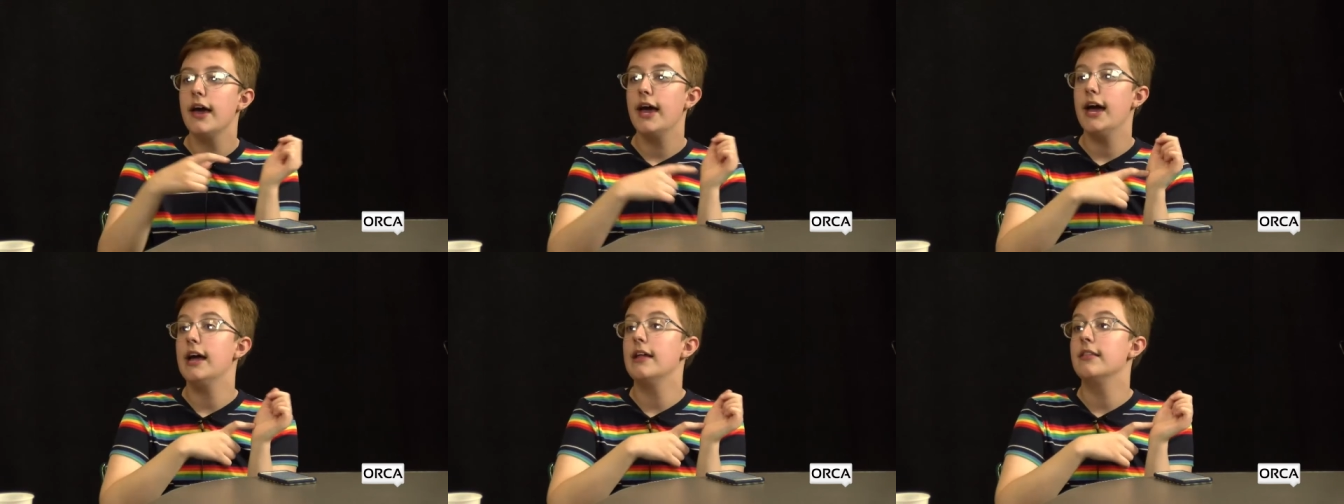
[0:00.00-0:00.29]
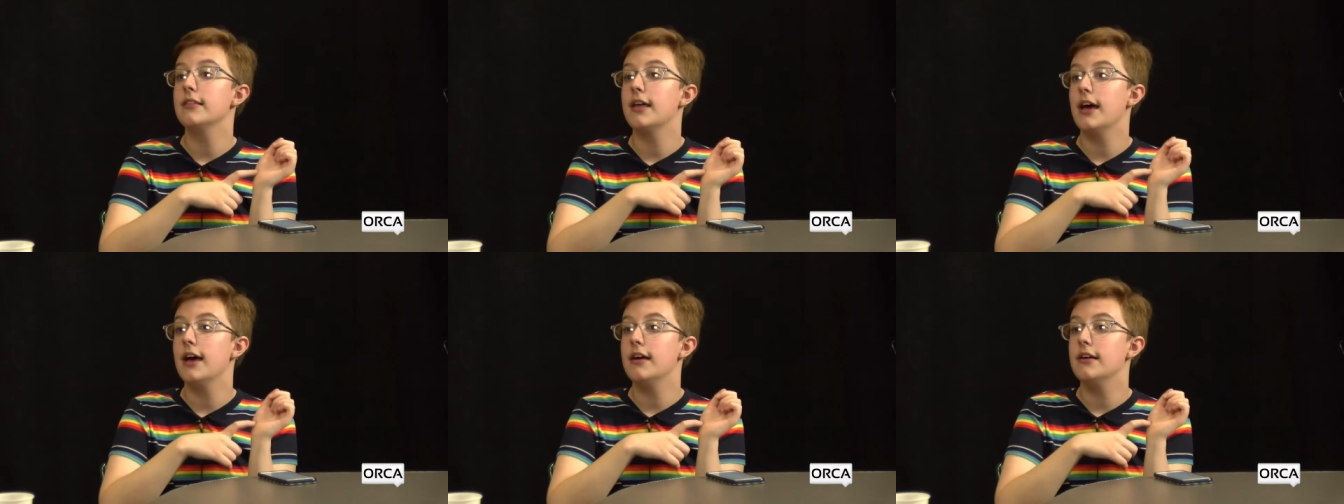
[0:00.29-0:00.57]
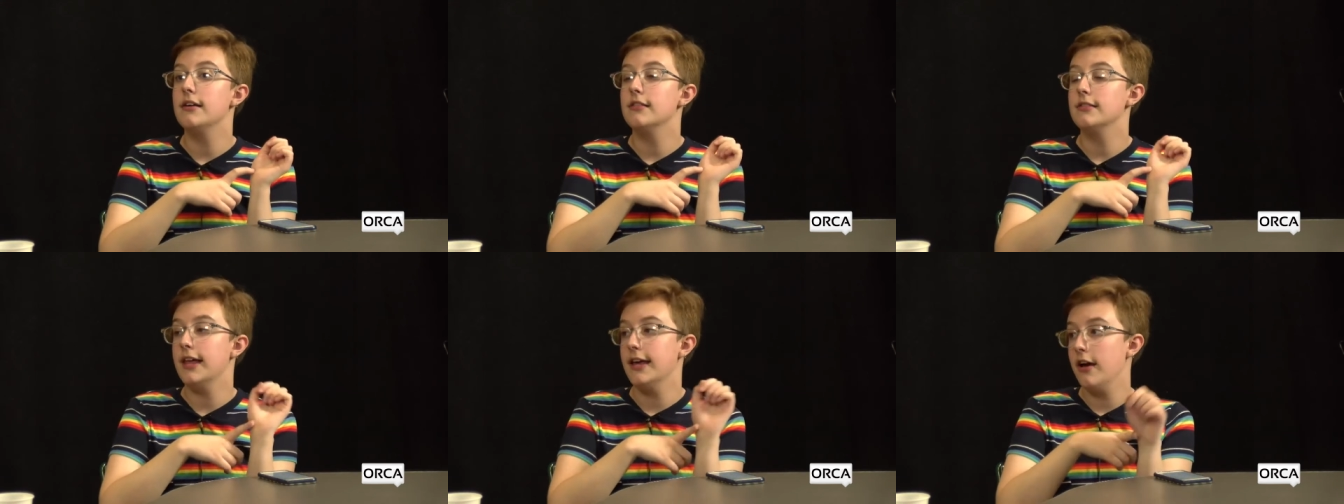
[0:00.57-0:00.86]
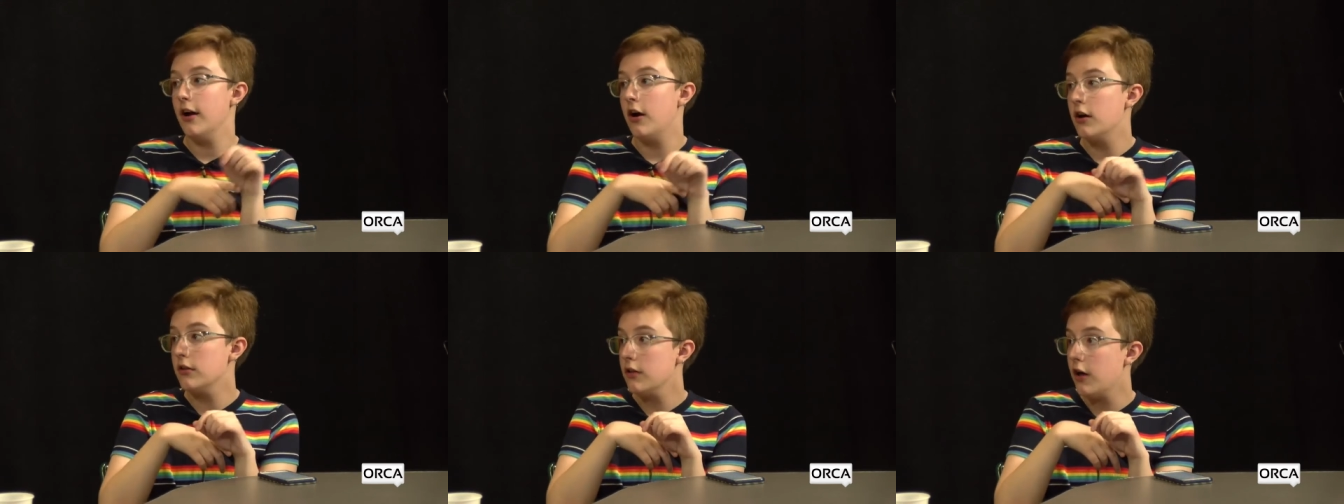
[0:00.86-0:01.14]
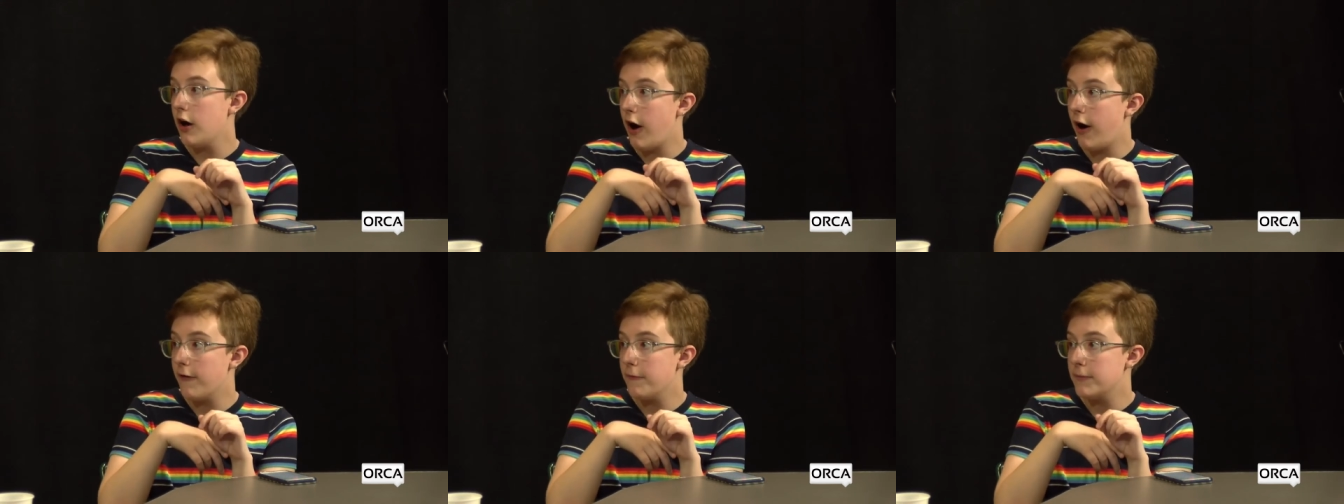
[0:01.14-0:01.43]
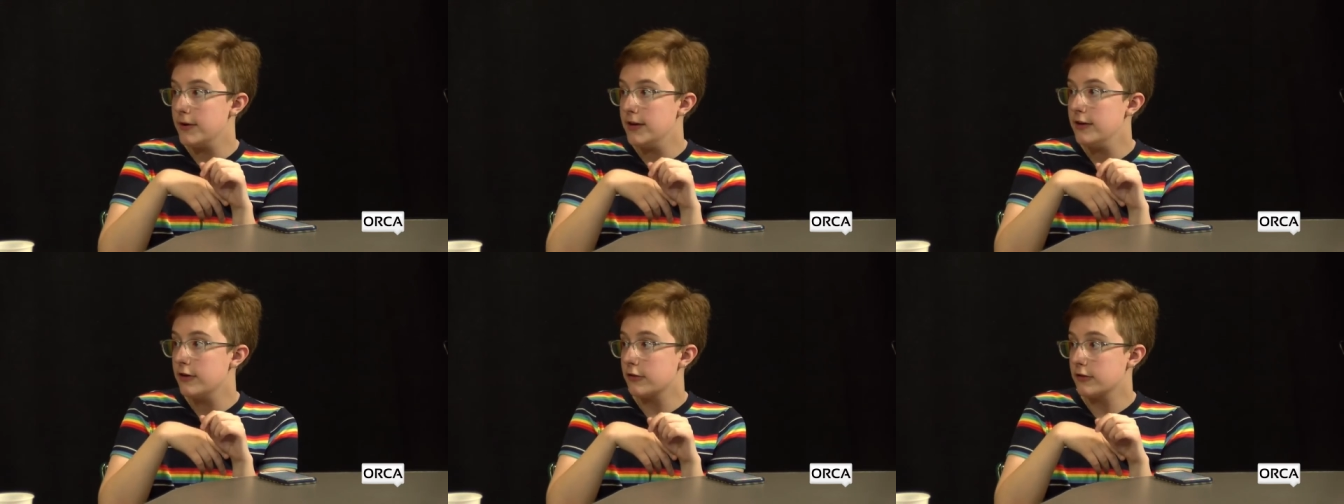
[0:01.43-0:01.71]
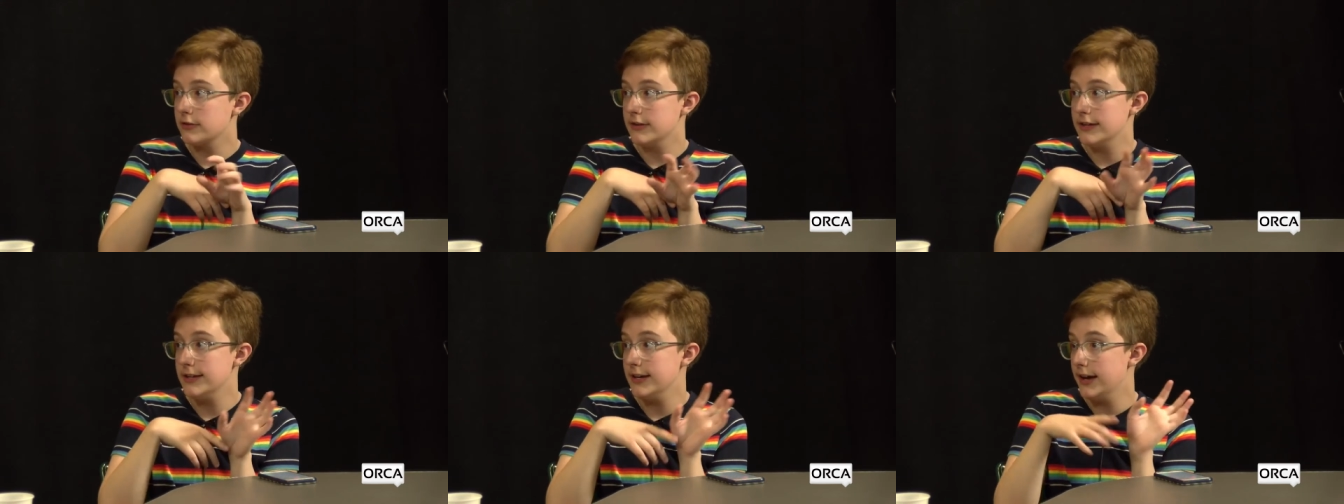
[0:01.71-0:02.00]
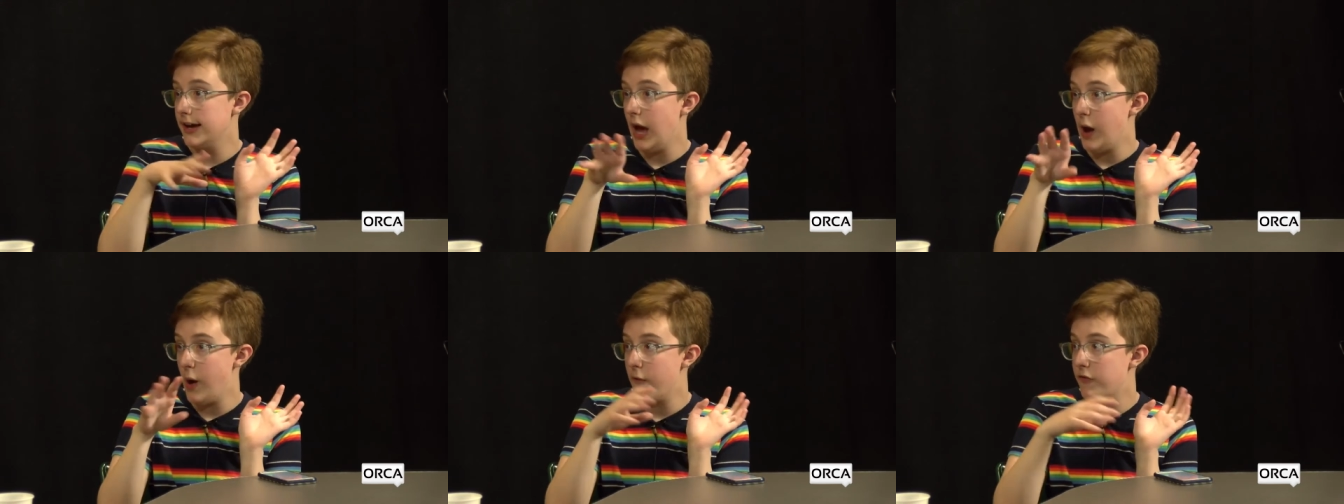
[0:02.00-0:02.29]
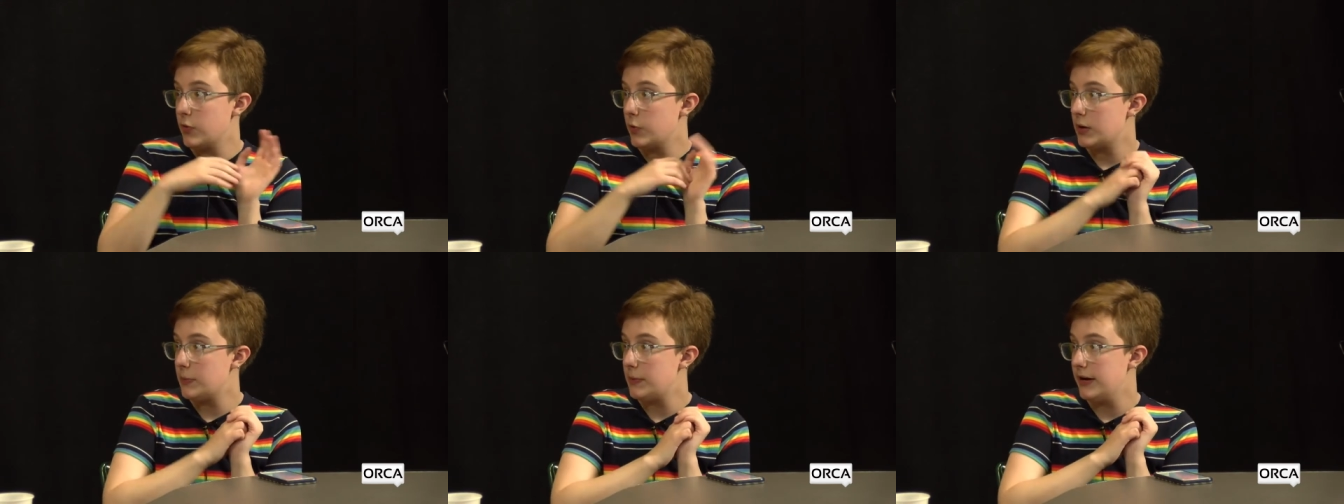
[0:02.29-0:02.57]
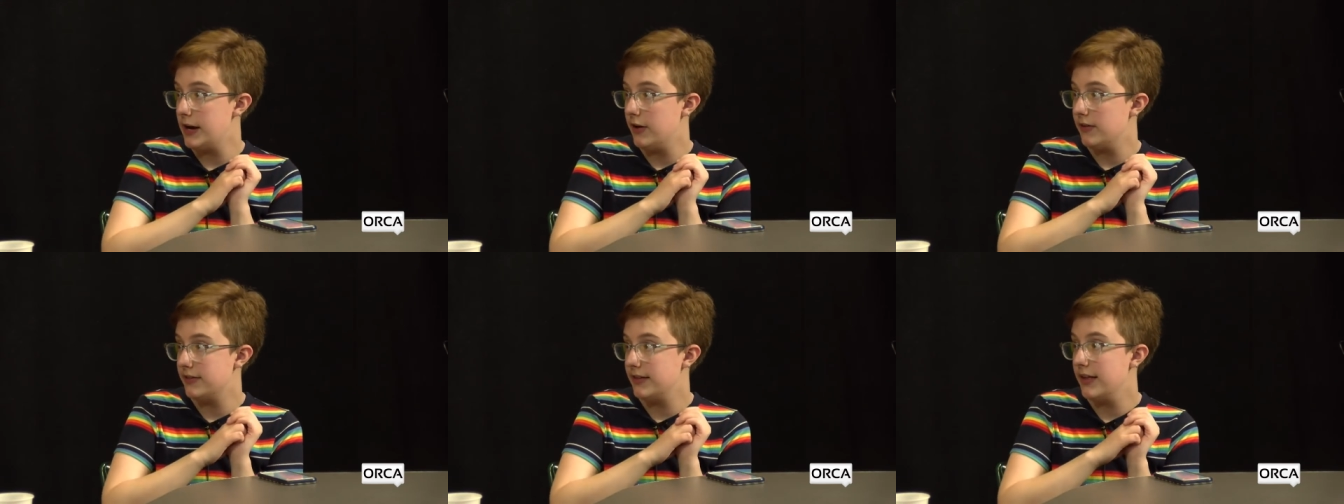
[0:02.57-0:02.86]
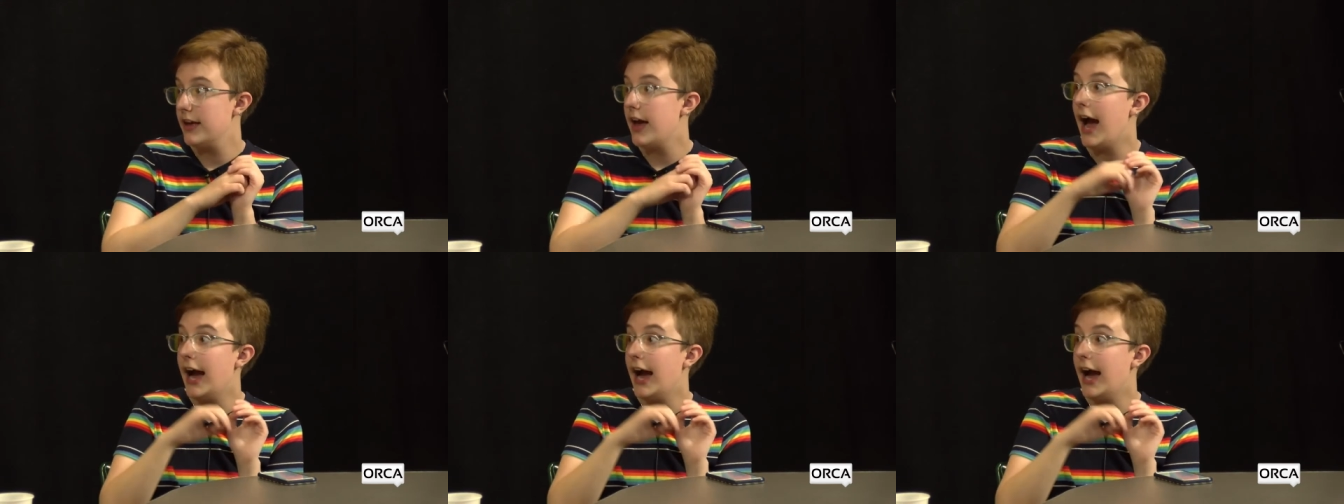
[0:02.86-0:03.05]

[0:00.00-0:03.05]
And then Leia on the offbeat, or Leah, however you want to pronounce it's, it.